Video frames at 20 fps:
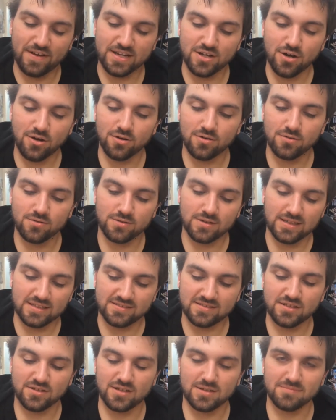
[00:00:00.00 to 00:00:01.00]
I don't,
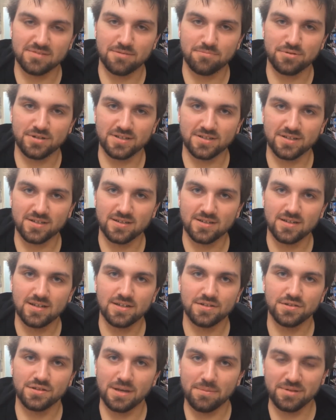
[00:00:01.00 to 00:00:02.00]
it still comes out pretty good.
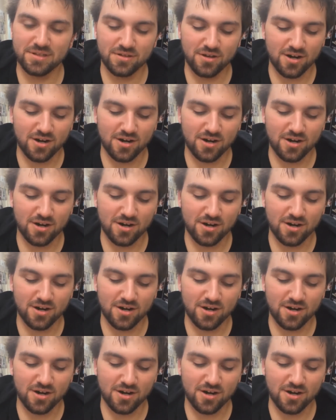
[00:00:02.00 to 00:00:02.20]
I mean,